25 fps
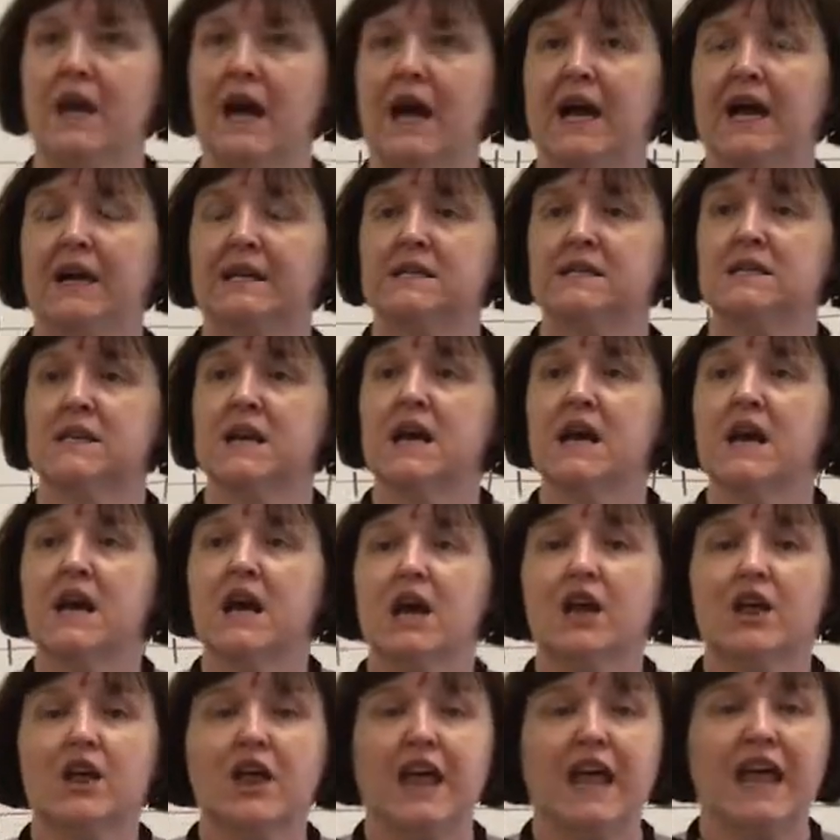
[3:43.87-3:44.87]
And
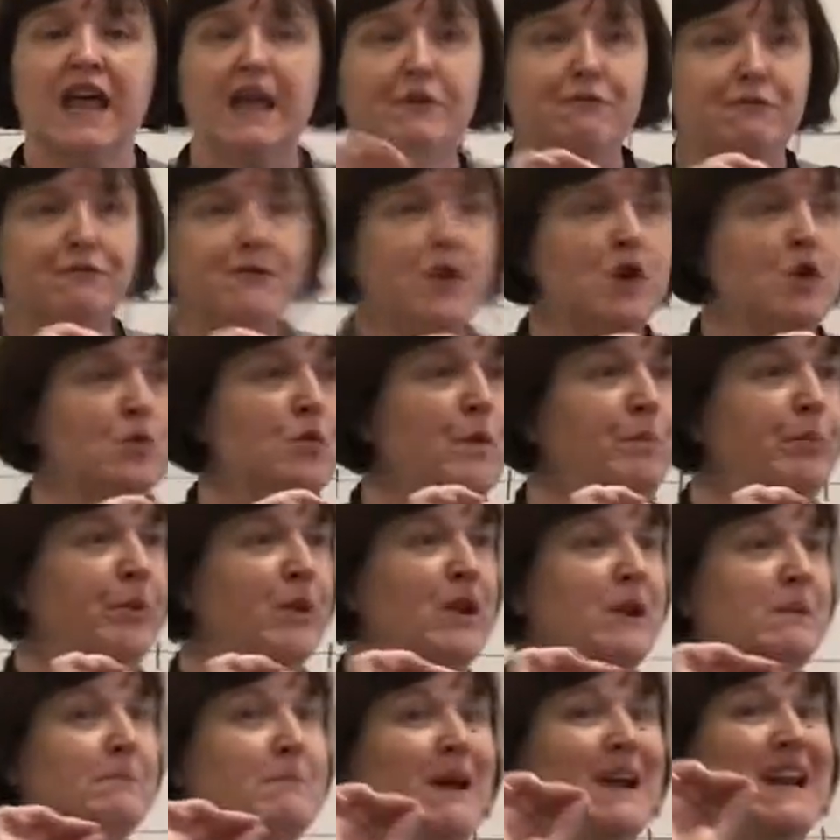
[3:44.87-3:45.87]
if you were
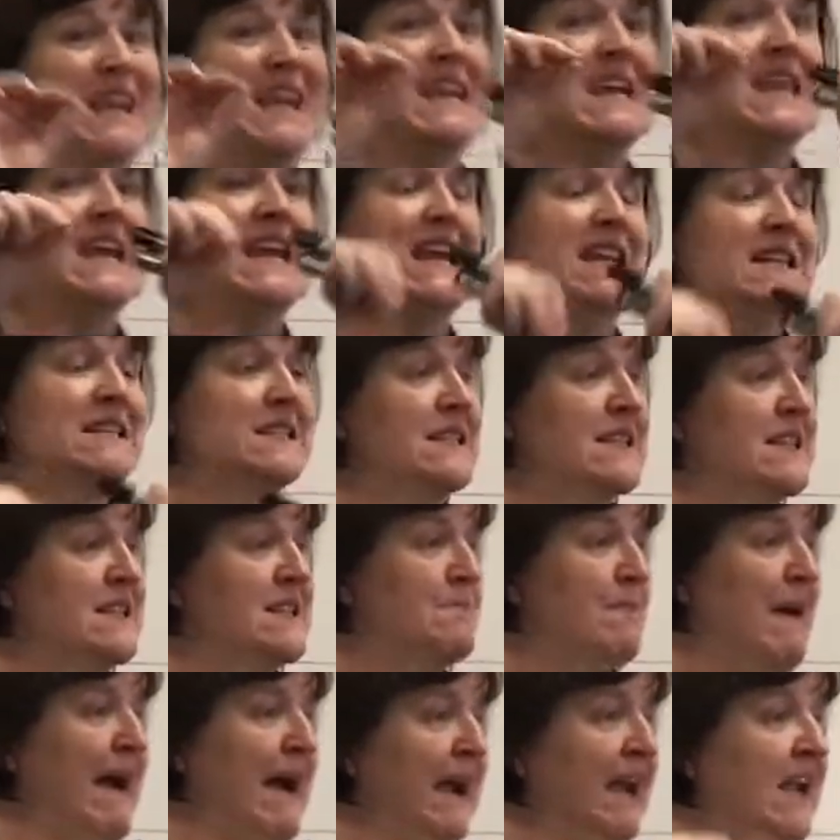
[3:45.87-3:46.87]
putting money into
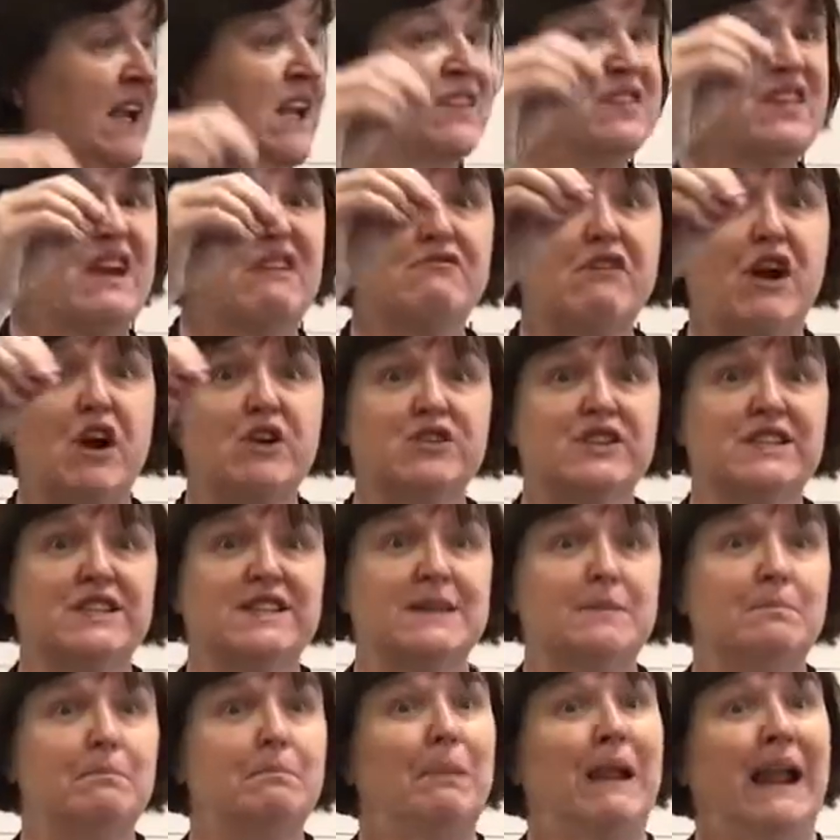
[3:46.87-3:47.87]
the bank, they wrote
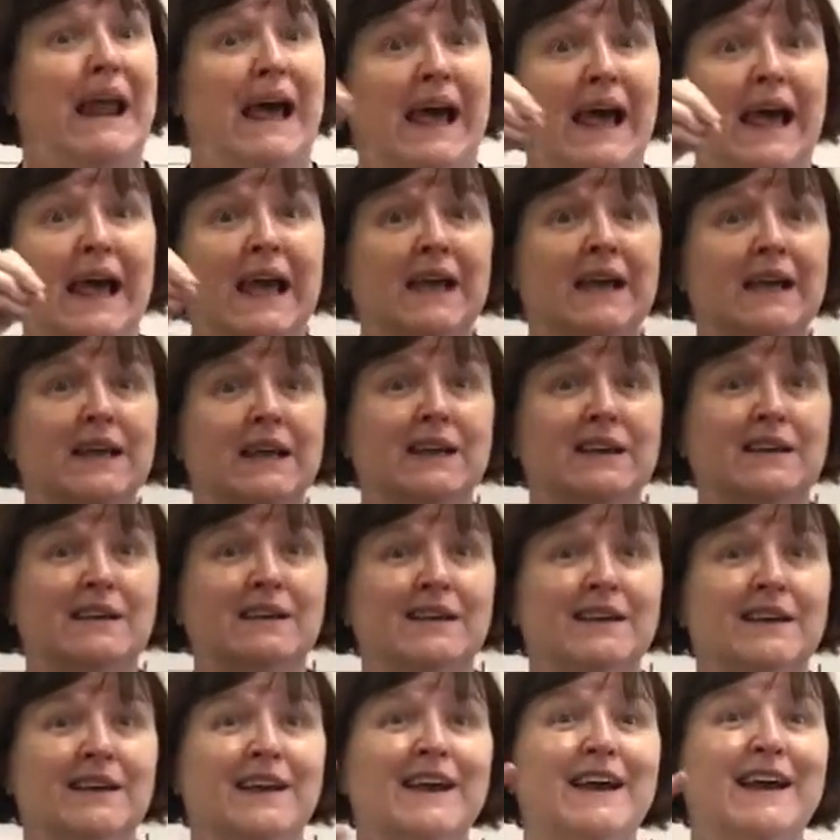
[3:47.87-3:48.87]
it in black.
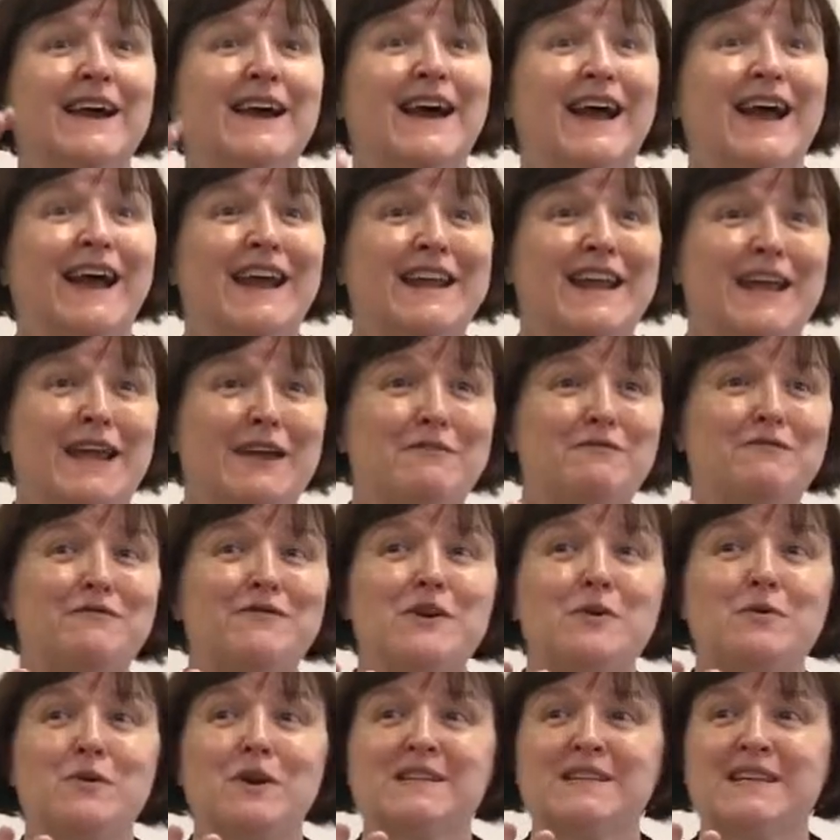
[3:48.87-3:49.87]
And
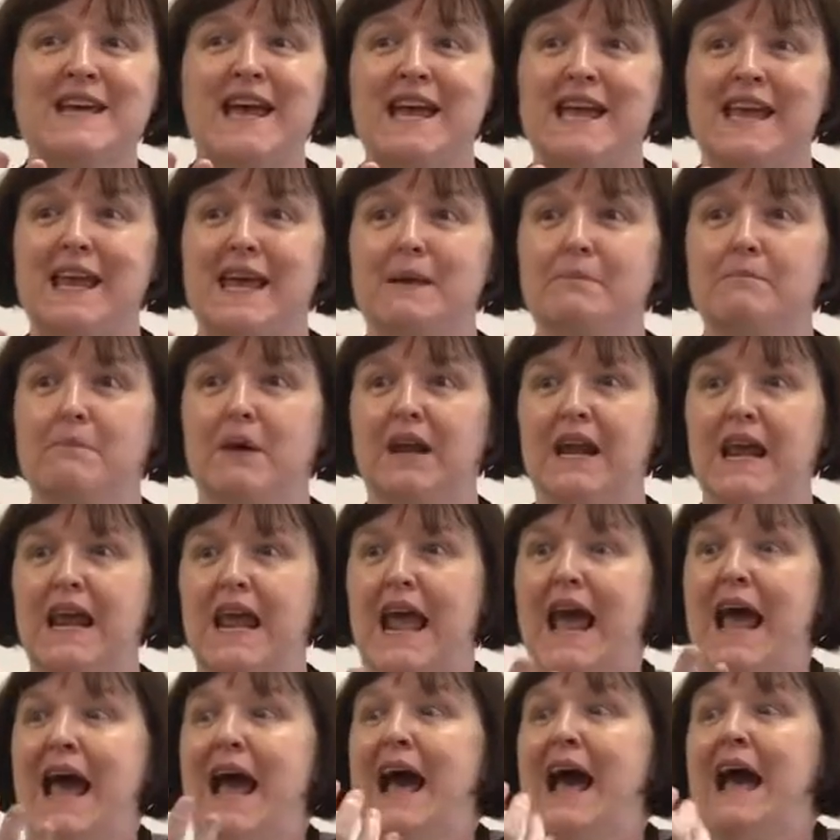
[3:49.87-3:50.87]
if you were taking
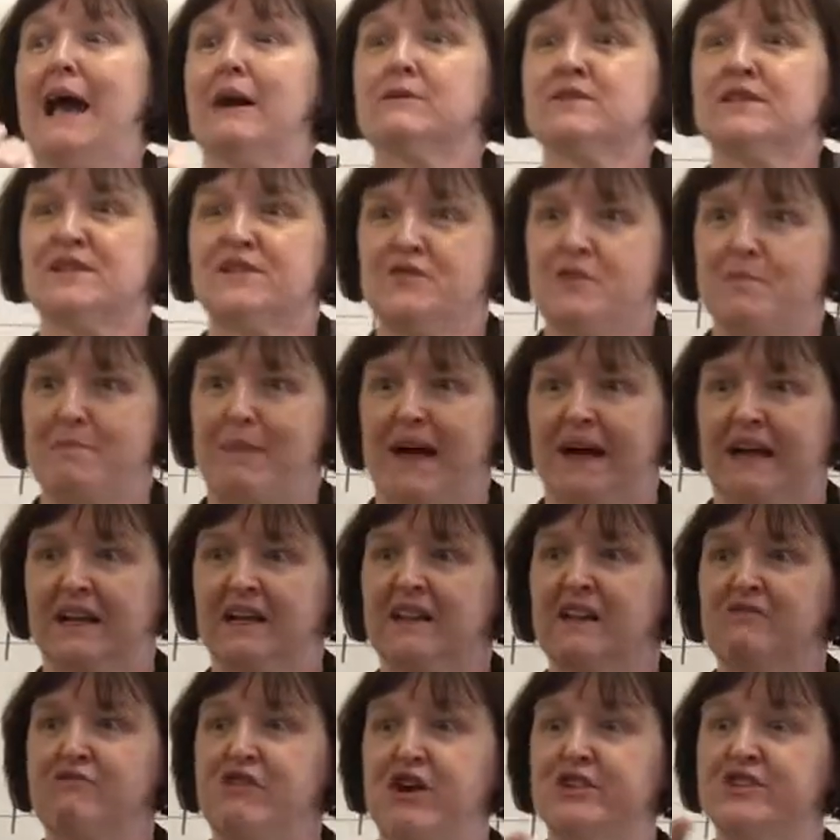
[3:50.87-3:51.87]
money out of the
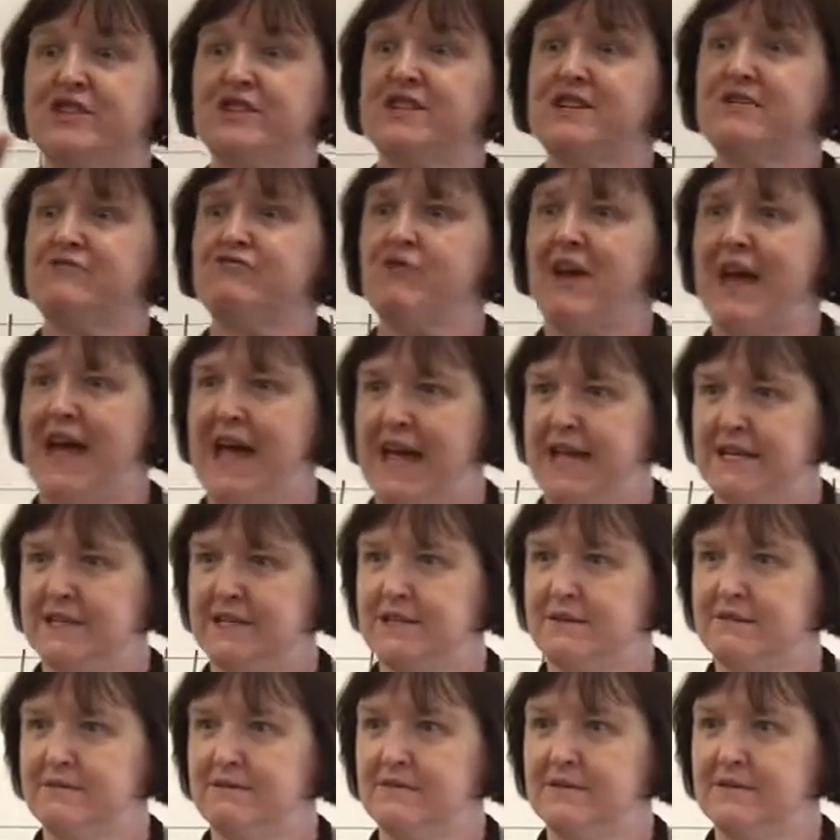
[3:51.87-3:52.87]
bank, they wrote it in red.